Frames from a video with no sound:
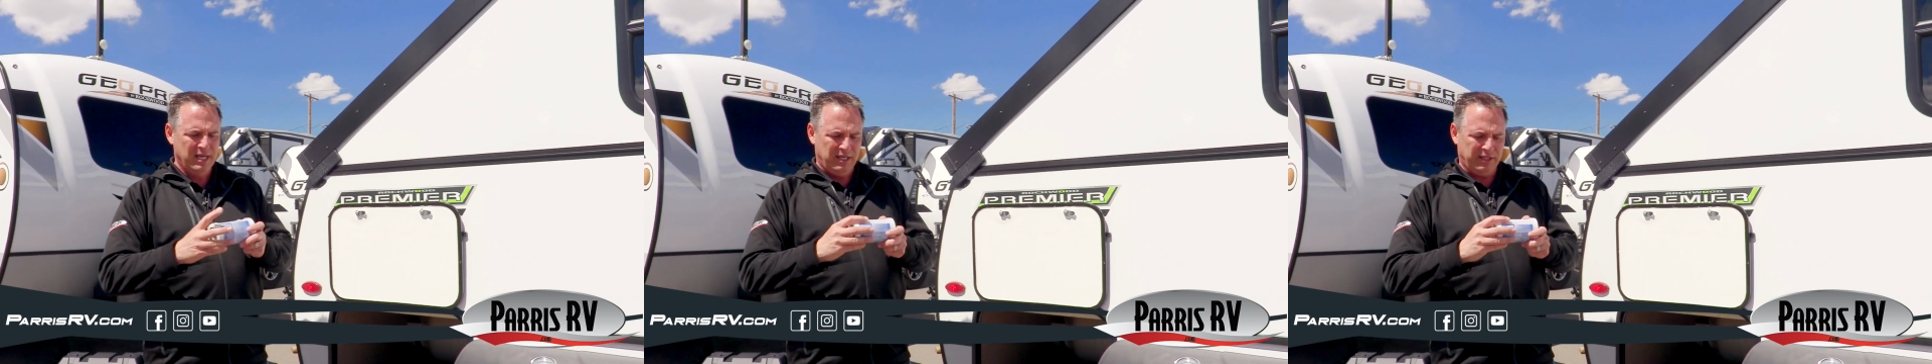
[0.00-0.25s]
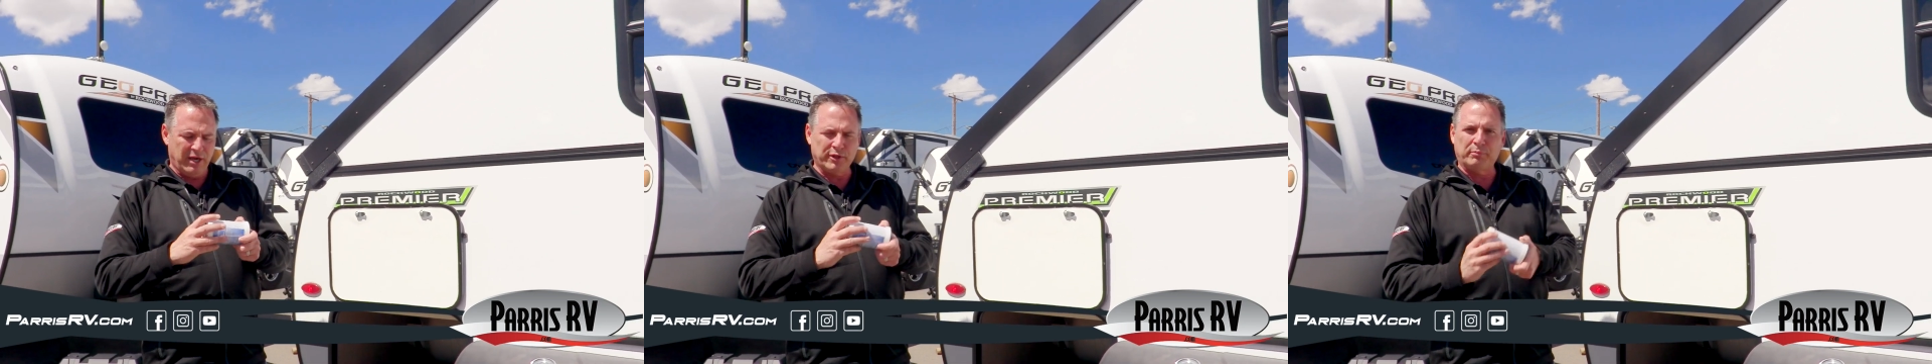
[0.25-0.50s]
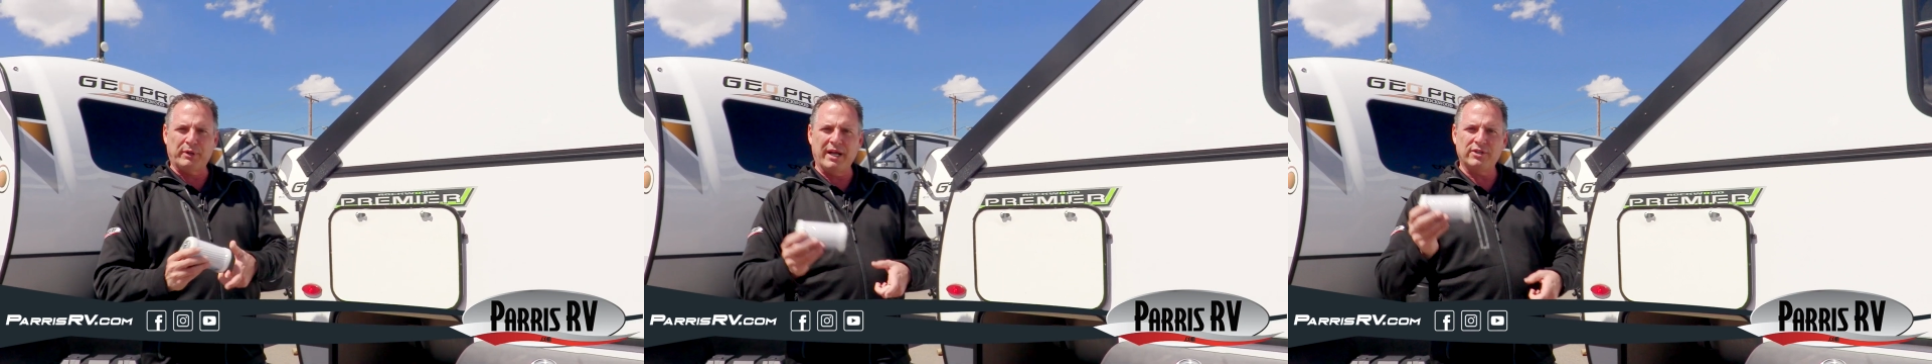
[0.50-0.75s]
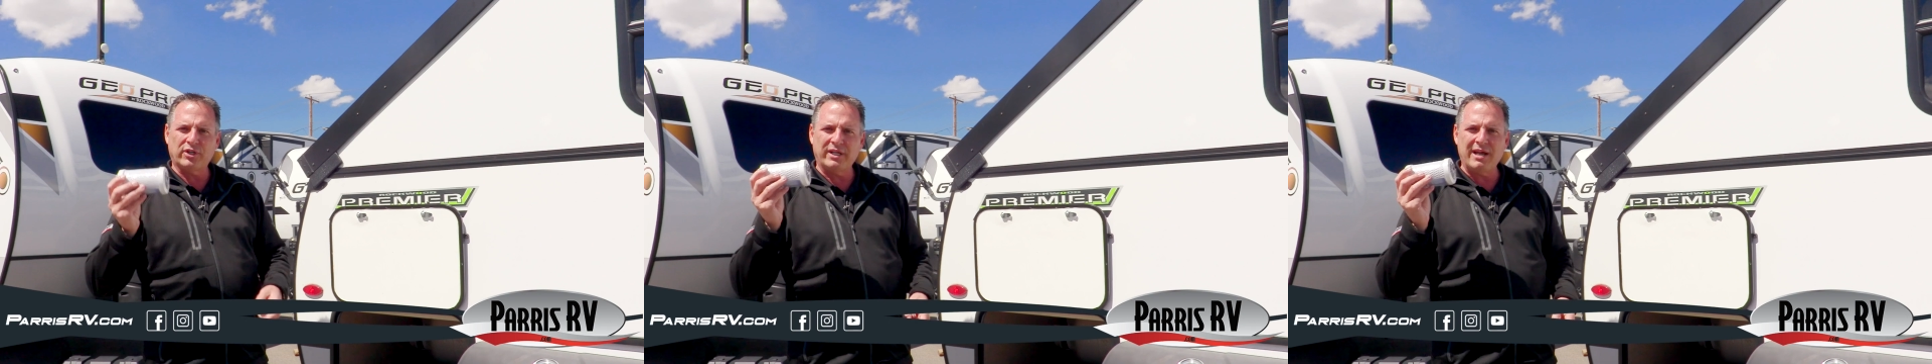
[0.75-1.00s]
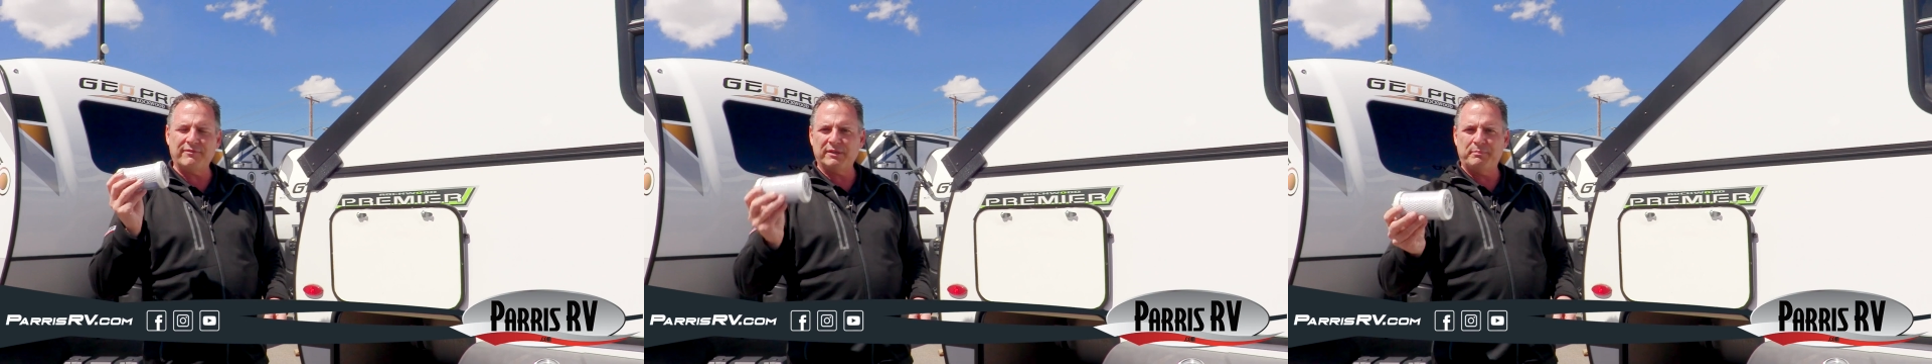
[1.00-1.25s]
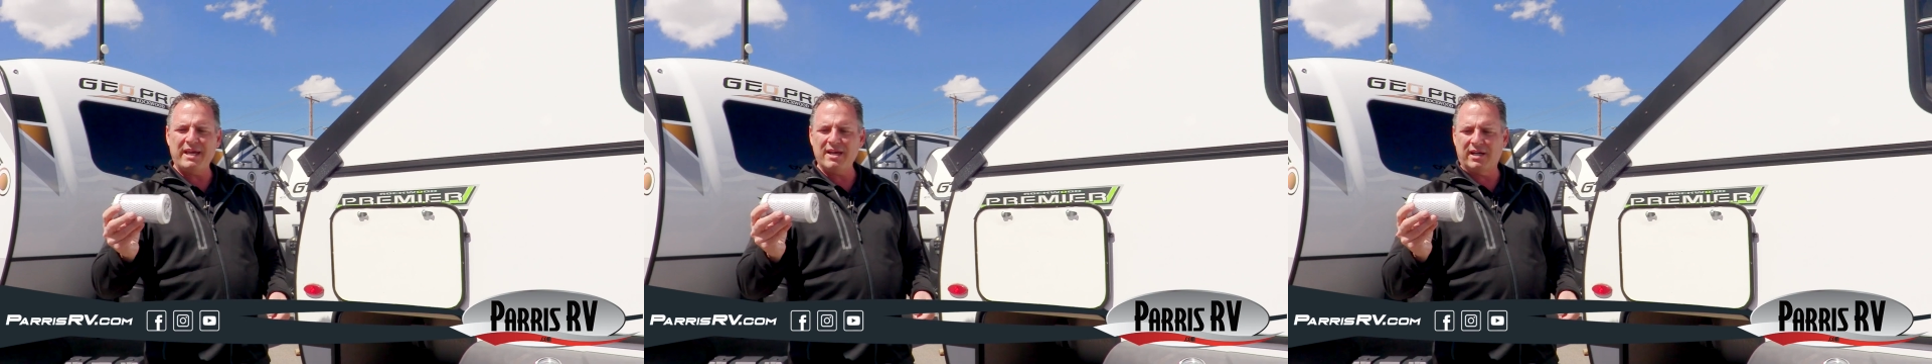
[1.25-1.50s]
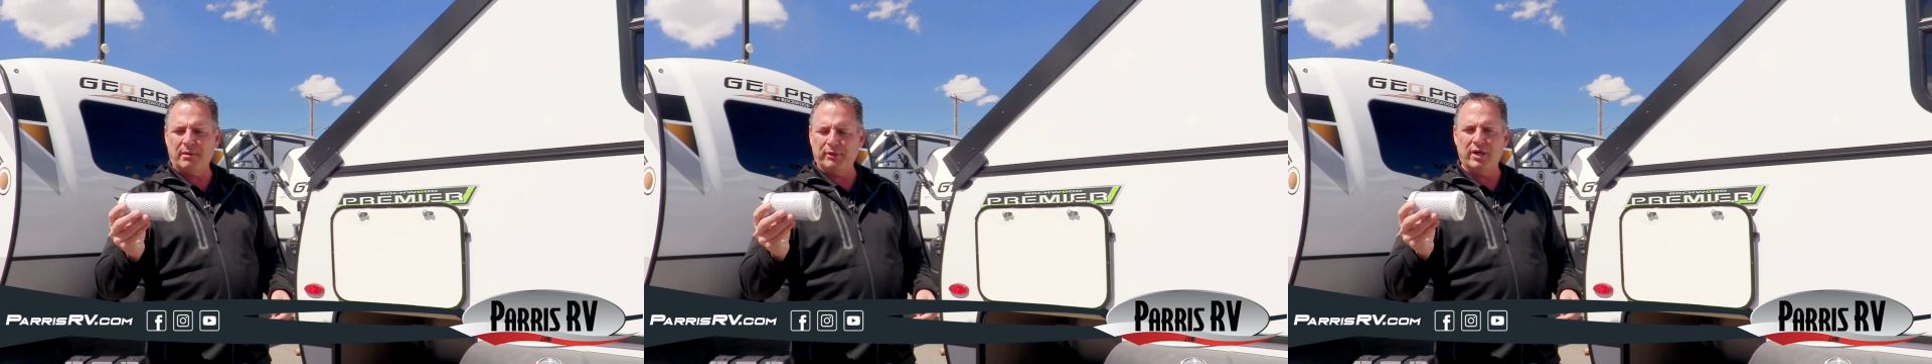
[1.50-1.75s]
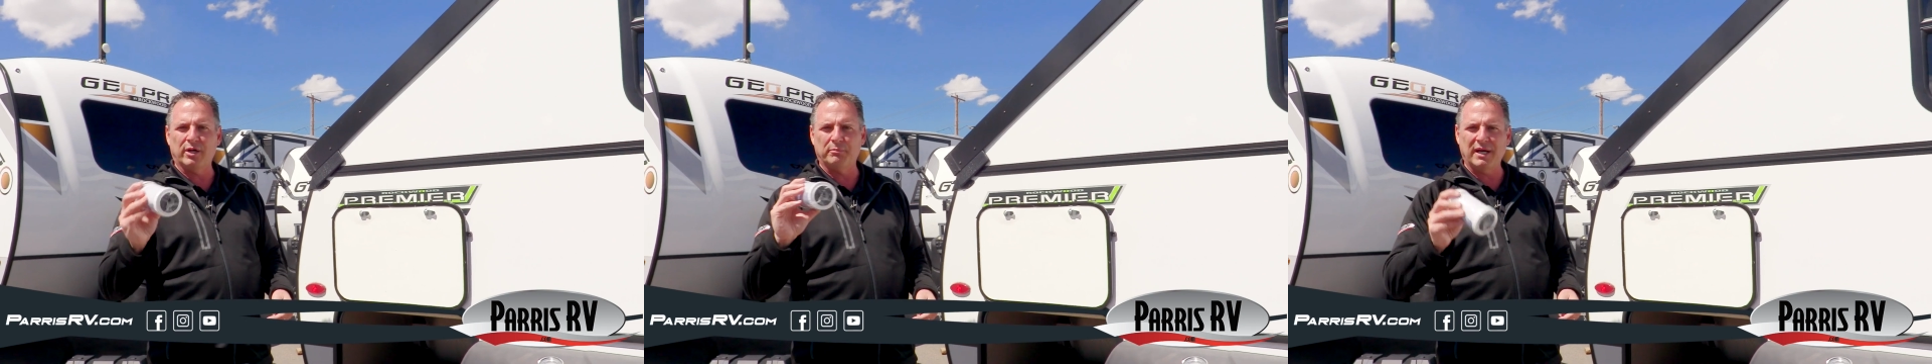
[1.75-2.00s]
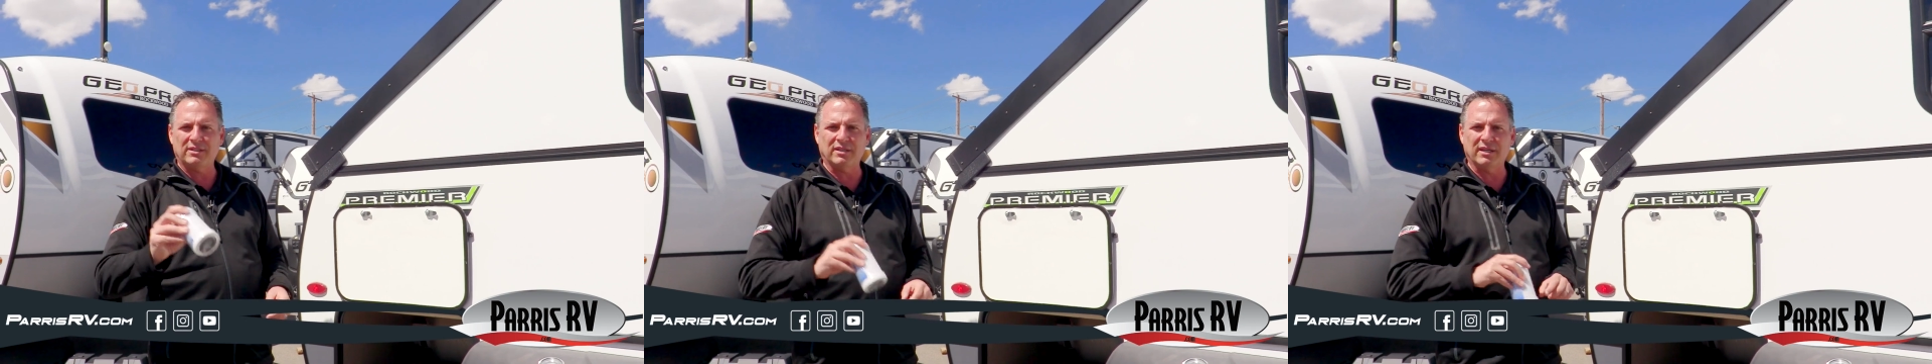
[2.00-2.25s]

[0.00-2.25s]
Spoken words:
the other brands, you're going to have to pay a couple $100 to